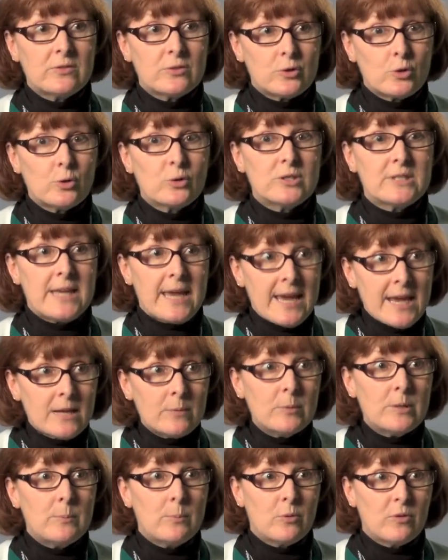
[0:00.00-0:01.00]
of strokes
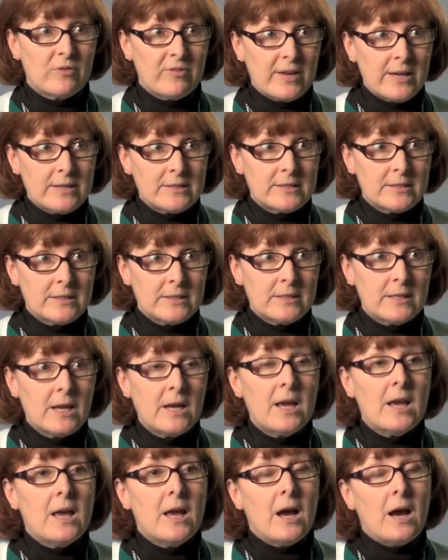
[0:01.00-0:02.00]
can be prevented
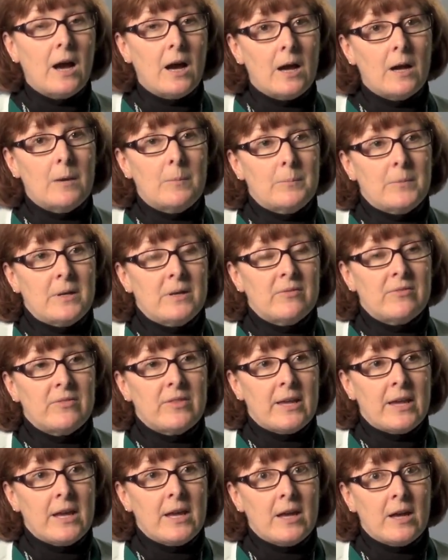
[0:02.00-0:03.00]
if
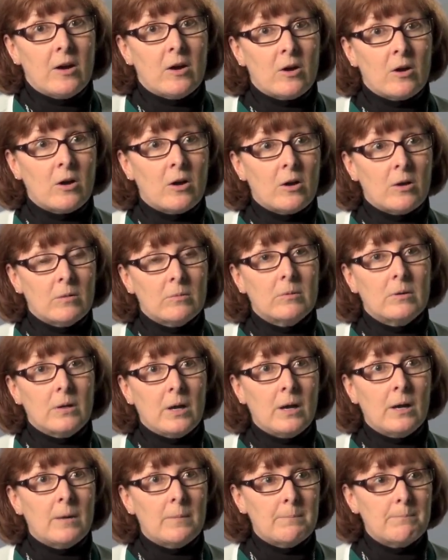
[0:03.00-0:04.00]
they are
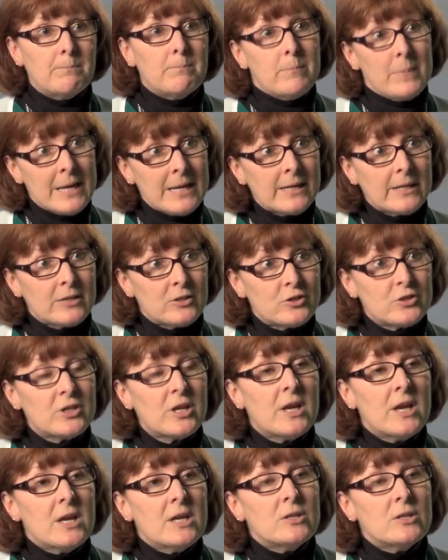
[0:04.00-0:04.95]
managed.